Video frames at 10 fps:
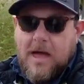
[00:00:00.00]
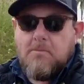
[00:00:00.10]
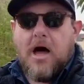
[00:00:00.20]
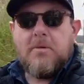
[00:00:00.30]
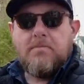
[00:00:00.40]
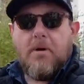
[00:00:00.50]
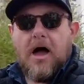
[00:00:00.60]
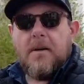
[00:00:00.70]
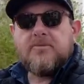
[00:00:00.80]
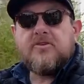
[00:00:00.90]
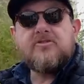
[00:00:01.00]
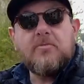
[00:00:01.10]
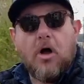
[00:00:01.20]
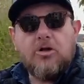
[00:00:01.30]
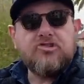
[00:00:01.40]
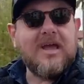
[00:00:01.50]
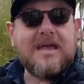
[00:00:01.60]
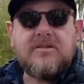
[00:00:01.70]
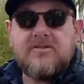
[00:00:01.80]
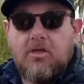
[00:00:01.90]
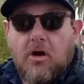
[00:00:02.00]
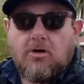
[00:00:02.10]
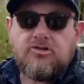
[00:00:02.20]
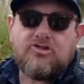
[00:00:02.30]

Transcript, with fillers: Mom and pops, small chains, large